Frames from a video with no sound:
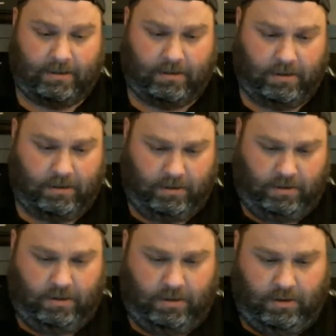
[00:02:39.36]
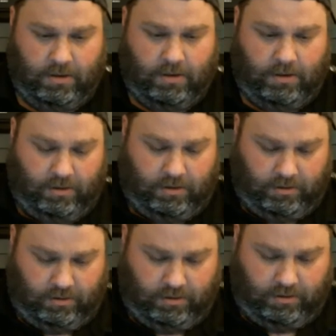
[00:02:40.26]

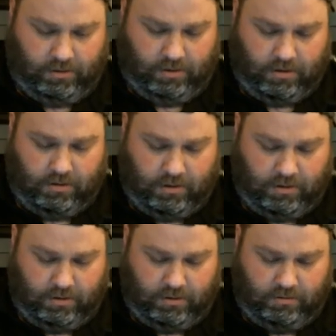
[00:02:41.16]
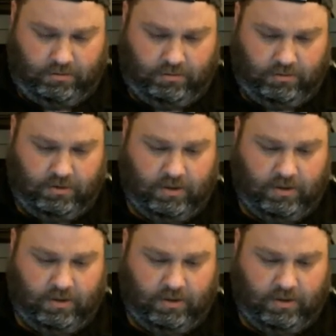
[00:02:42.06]
(silence)